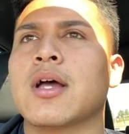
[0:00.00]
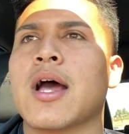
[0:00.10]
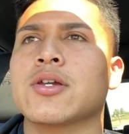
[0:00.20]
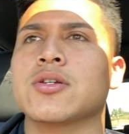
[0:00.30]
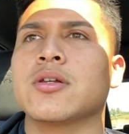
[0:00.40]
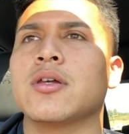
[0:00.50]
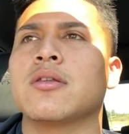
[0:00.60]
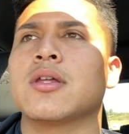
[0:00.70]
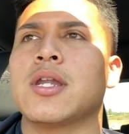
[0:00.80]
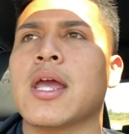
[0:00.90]
actually,
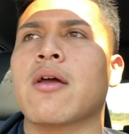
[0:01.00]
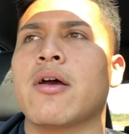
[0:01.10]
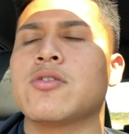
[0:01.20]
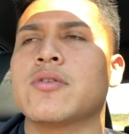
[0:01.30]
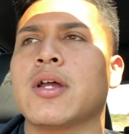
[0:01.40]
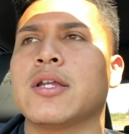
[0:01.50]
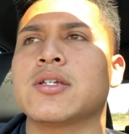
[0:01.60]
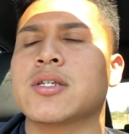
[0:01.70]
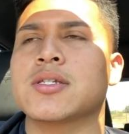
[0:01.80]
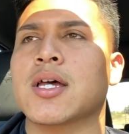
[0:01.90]
the day I graduated, I
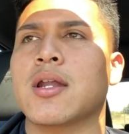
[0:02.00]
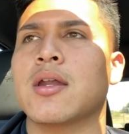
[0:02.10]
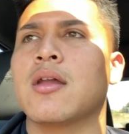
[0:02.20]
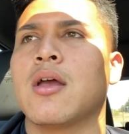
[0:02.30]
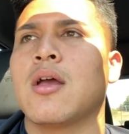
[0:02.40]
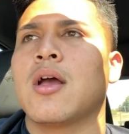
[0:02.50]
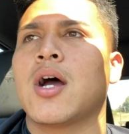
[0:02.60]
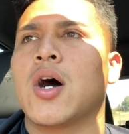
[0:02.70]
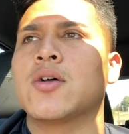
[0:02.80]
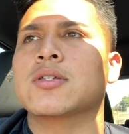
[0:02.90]
just decided
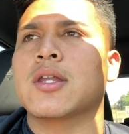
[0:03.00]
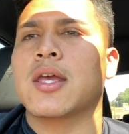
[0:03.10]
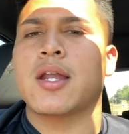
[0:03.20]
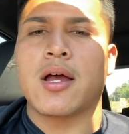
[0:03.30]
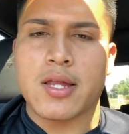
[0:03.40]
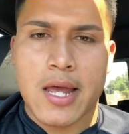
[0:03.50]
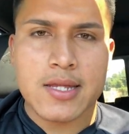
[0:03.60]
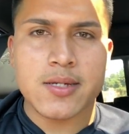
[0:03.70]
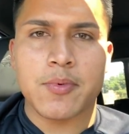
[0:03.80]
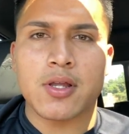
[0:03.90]
I was going to get a
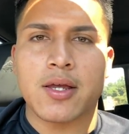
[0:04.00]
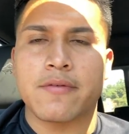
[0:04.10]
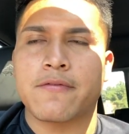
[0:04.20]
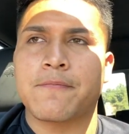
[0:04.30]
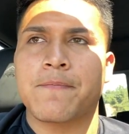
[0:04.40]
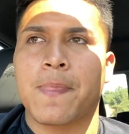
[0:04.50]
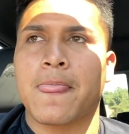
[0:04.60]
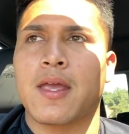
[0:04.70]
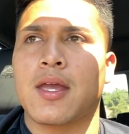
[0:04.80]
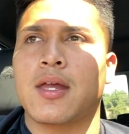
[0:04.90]
heads up on life
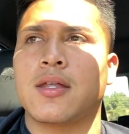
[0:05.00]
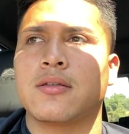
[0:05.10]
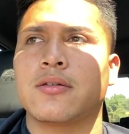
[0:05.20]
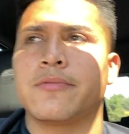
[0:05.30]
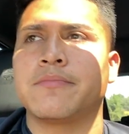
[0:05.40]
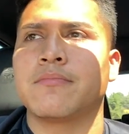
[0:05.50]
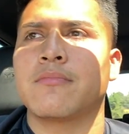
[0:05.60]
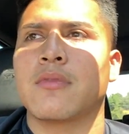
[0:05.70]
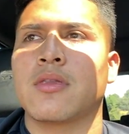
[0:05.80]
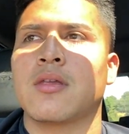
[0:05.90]
and
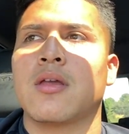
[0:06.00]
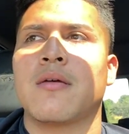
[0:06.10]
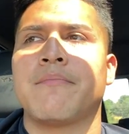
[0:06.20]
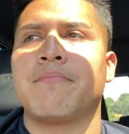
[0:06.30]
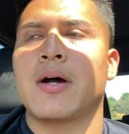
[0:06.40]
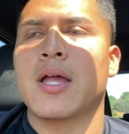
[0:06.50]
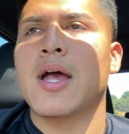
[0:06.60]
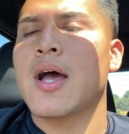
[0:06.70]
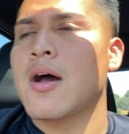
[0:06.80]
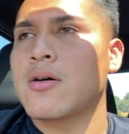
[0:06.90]
buy a
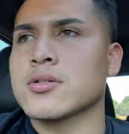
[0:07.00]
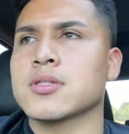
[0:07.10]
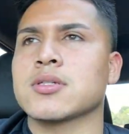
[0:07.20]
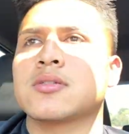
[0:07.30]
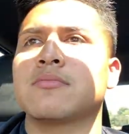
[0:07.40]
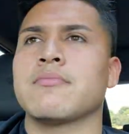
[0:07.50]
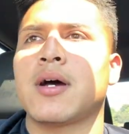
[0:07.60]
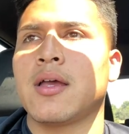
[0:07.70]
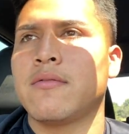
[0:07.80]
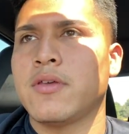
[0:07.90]
house,
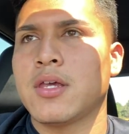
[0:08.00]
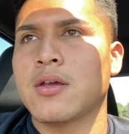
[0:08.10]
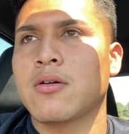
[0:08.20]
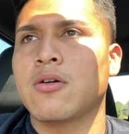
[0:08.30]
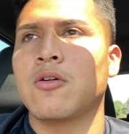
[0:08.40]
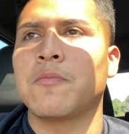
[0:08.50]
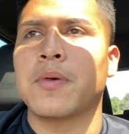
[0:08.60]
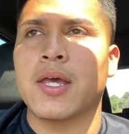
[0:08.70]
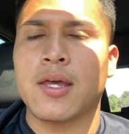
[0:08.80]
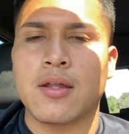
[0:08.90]
buy a vehicle,
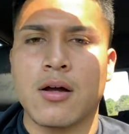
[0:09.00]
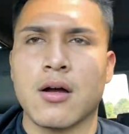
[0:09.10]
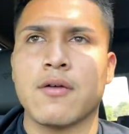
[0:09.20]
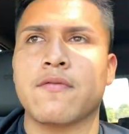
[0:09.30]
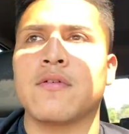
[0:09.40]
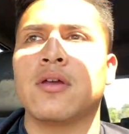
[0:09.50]
pay it off,